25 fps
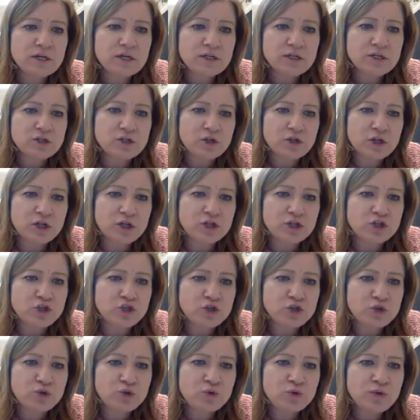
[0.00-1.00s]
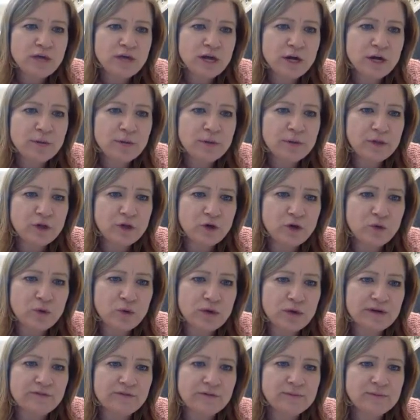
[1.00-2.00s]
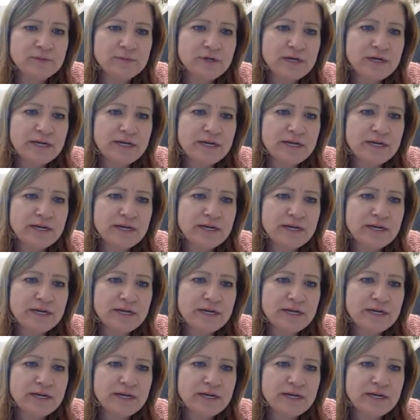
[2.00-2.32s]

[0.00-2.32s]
So there's 2 that are below. One of them's right